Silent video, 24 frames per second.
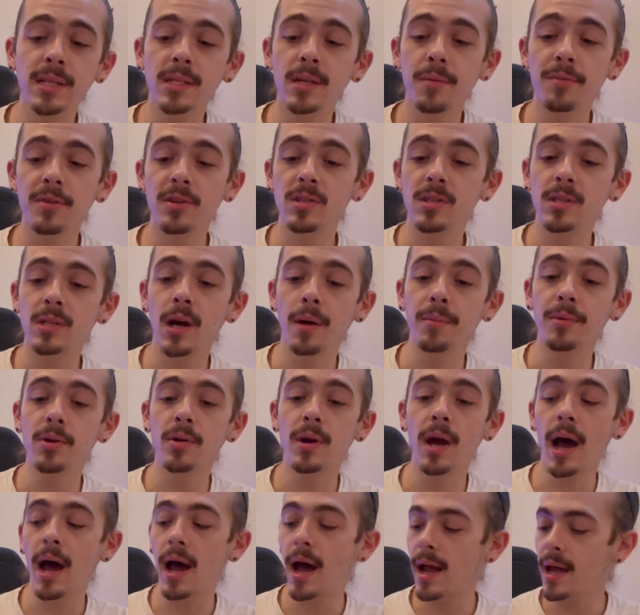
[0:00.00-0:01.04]
WCW
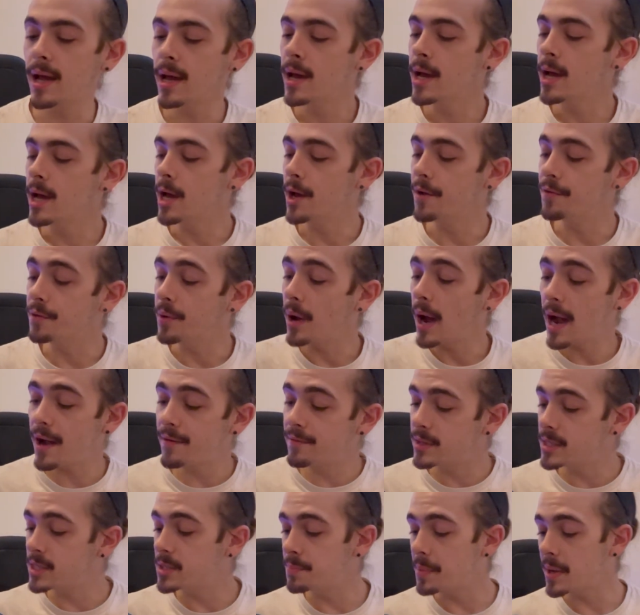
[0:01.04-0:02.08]
guy, if you
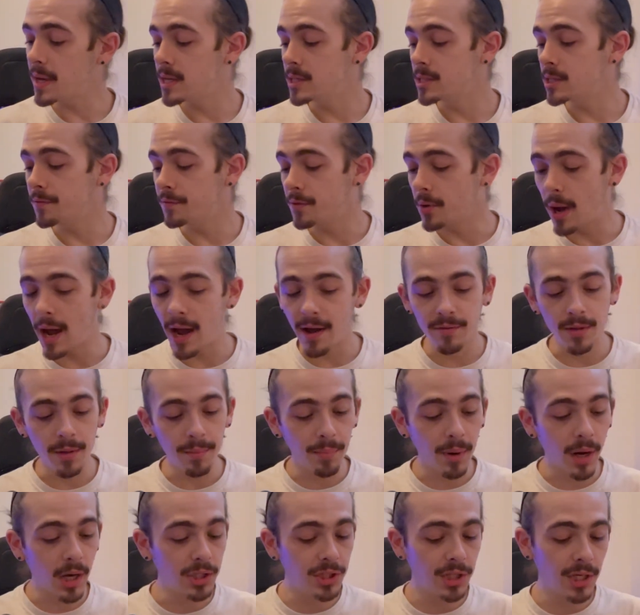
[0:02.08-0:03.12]
have the space, if you have the
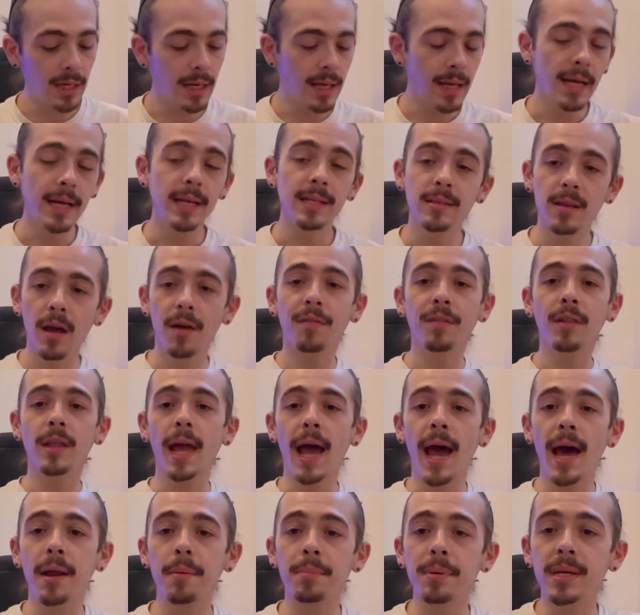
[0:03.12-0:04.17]
budget, definitely
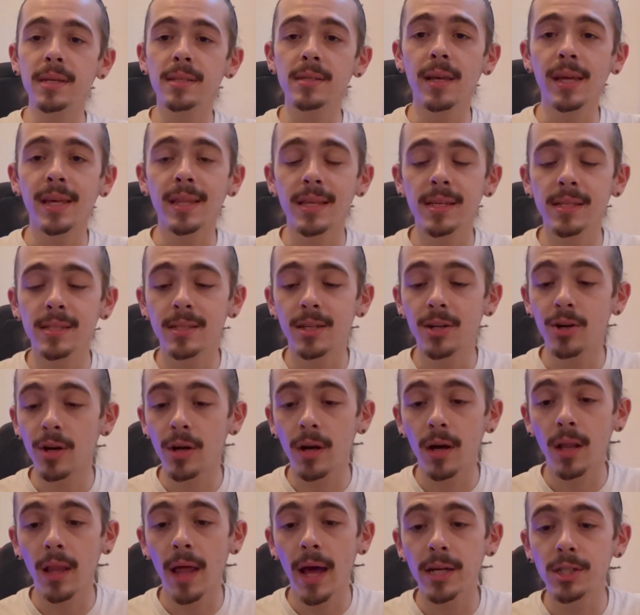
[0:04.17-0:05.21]
add a piece like this to your
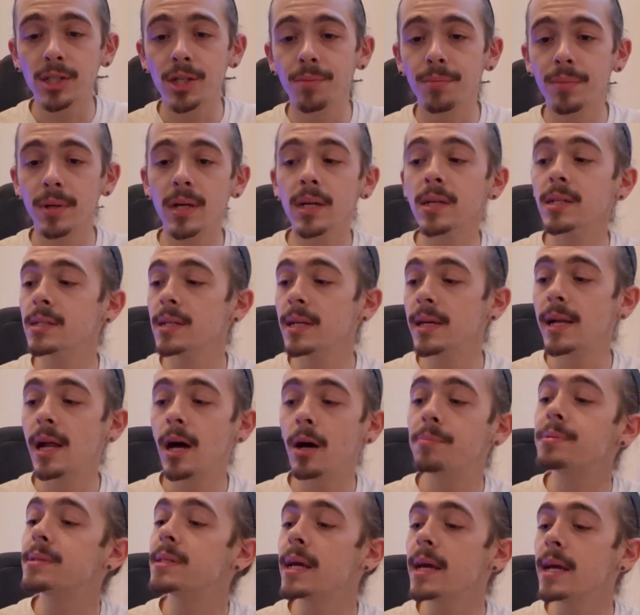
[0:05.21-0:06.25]
collection, because it
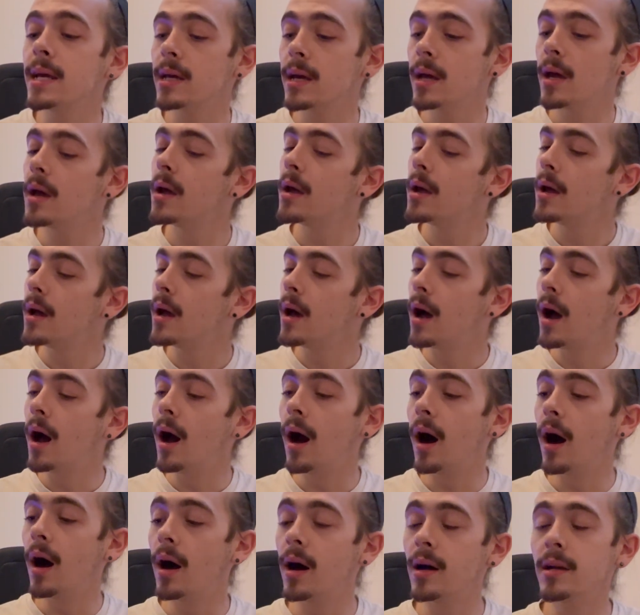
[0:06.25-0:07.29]
helps take
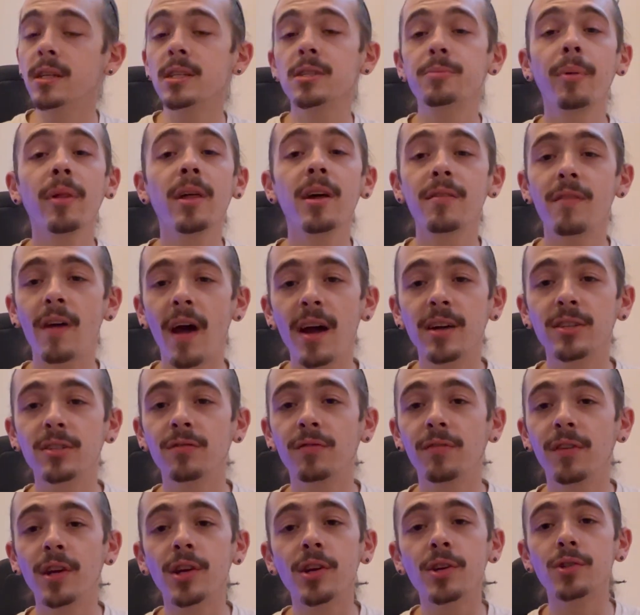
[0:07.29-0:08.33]
a display of action
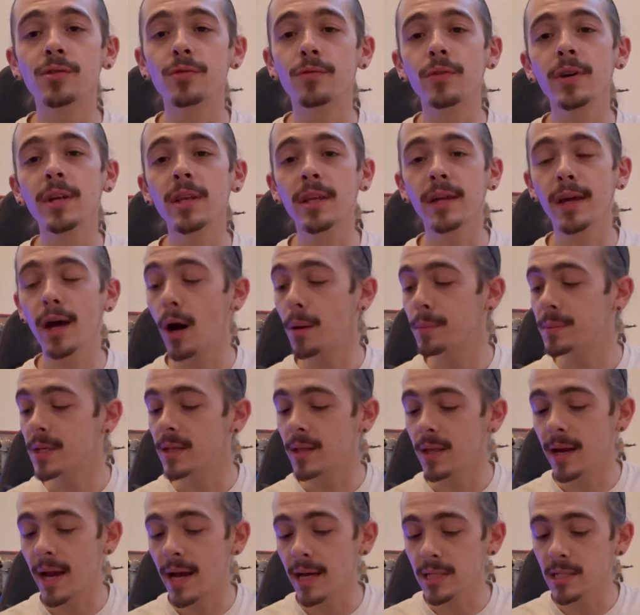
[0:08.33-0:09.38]
figures really up to
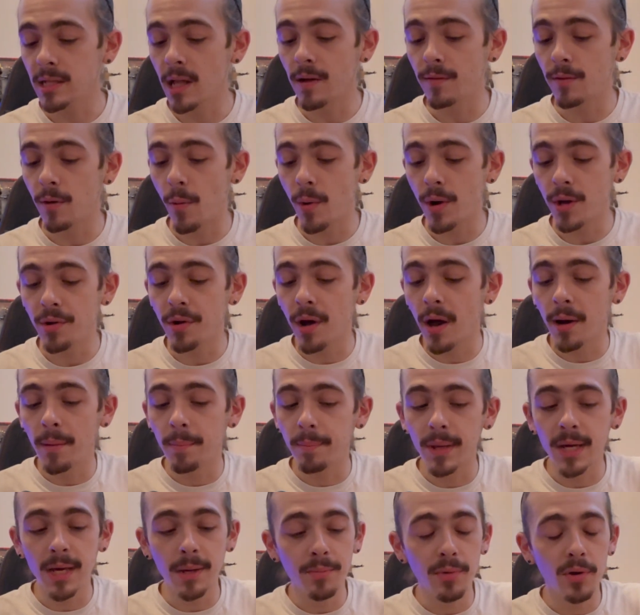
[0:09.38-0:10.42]
the next level when you got a
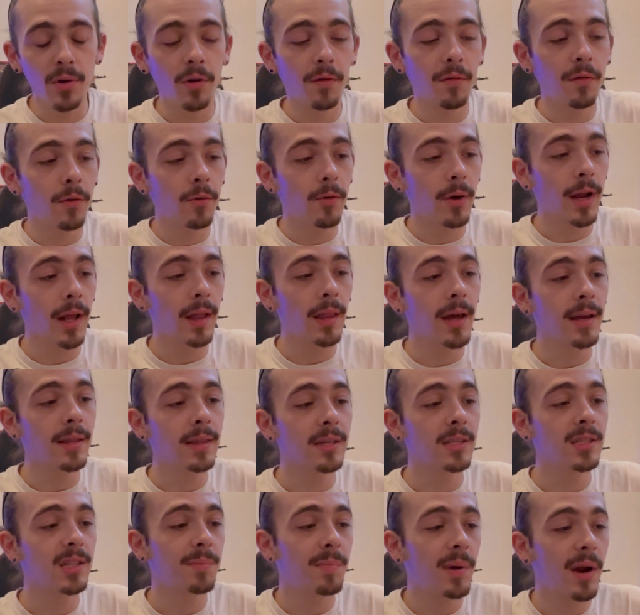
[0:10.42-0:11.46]
big, beautiful ring like
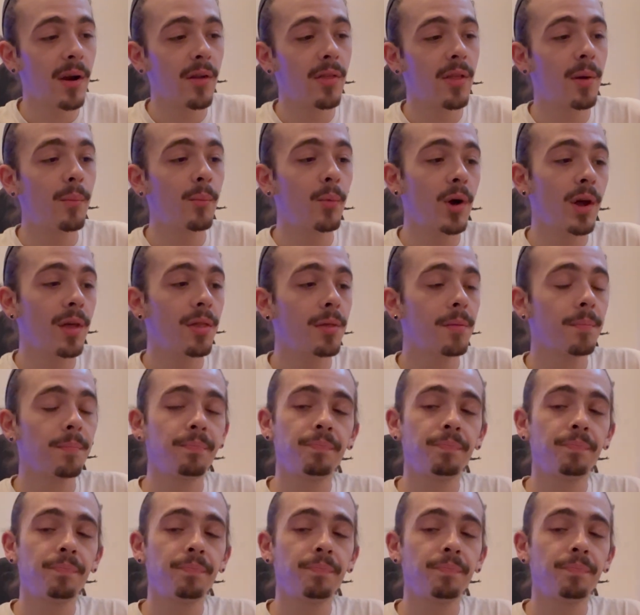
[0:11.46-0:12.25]
this to pair them with.